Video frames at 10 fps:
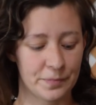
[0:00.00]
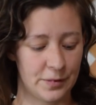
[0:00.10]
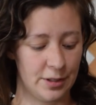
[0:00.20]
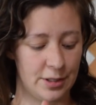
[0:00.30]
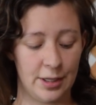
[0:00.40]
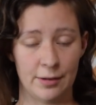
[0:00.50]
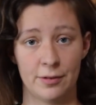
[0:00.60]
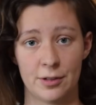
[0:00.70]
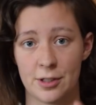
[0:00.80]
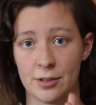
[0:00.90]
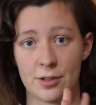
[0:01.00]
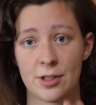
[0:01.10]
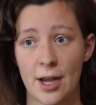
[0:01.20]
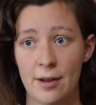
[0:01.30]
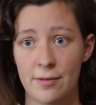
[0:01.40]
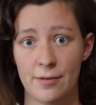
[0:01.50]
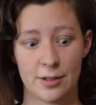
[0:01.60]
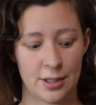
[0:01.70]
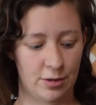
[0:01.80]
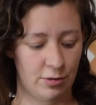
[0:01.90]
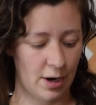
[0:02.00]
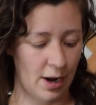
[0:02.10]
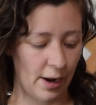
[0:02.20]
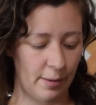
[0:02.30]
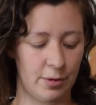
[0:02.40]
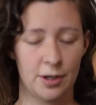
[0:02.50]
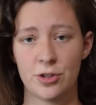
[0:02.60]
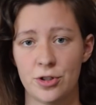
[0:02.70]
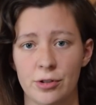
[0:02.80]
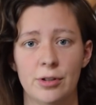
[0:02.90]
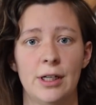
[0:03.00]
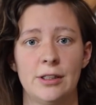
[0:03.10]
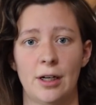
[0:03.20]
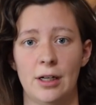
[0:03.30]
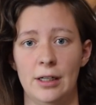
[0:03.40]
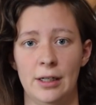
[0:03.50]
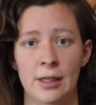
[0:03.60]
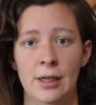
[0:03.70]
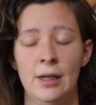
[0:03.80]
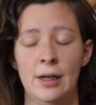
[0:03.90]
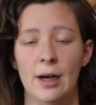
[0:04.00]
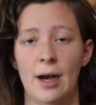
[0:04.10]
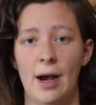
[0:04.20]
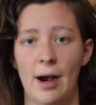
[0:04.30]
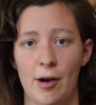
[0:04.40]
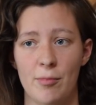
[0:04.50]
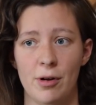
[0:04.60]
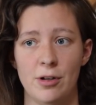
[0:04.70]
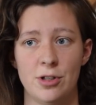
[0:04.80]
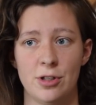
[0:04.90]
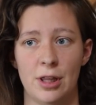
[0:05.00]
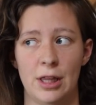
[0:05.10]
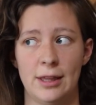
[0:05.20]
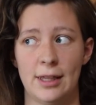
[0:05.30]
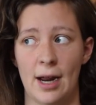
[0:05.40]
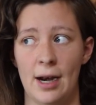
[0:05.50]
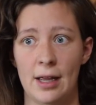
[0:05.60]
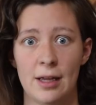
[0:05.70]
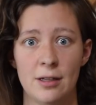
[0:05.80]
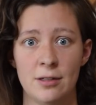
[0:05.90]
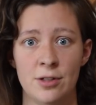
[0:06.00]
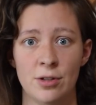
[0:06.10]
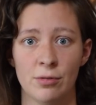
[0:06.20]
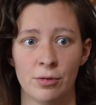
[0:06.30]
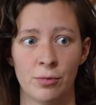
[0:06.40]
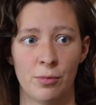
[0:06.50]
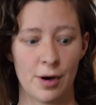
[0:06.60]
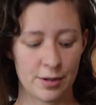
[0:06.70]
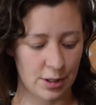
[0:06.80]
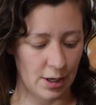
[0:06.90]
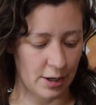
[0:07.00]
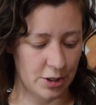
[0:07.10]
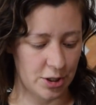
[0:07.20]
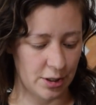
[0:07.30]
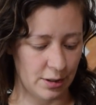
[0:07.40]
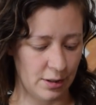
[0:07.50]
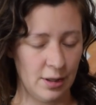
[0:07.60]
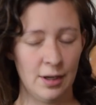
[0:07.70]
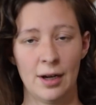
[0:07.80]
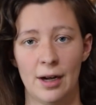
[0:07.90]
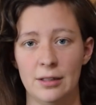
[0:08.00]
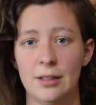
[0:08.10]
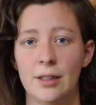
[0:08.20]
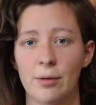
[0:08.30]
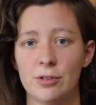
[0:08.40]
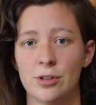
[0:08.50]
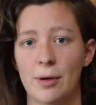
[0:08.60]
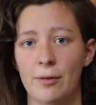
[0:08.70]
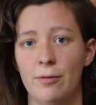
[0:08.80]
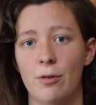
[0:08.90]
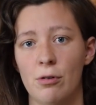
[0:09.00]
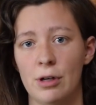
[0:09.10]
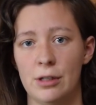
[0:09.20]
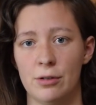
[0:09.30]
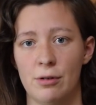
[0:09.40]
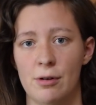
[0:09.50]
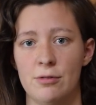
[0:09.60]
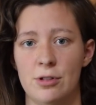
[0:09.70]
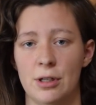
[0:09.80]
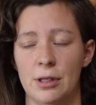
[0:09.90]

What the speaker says: to see if it's still safe, etc. I'm not sure exactly how much that is or was last year. I think it was about 40 euros,